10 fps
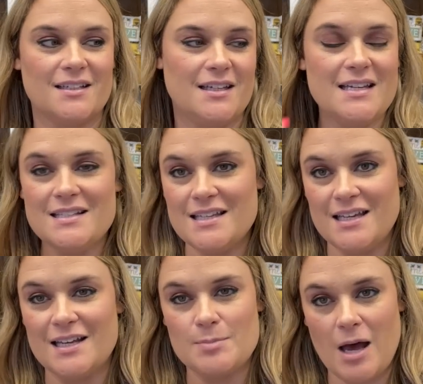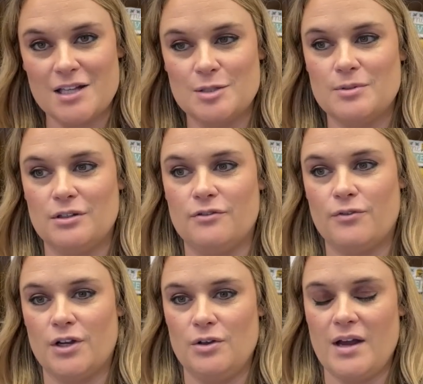easy as possible
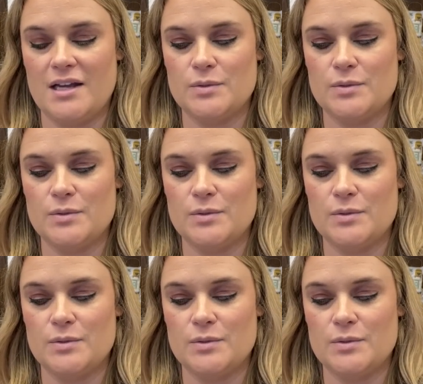for you guys